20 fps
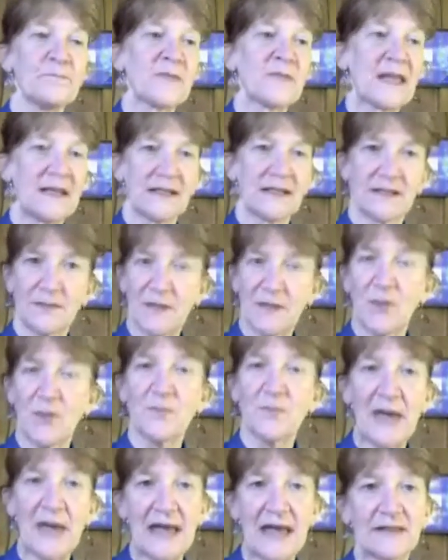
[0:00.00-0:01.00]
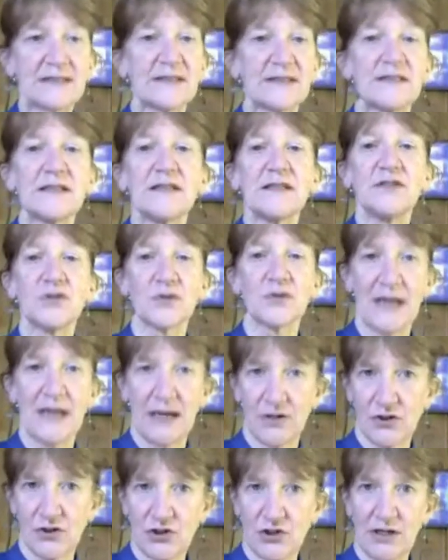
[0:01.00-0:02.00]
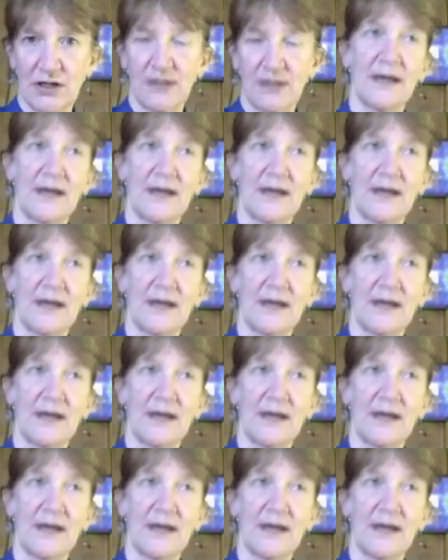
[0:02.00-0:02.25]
It is about balancing your energy.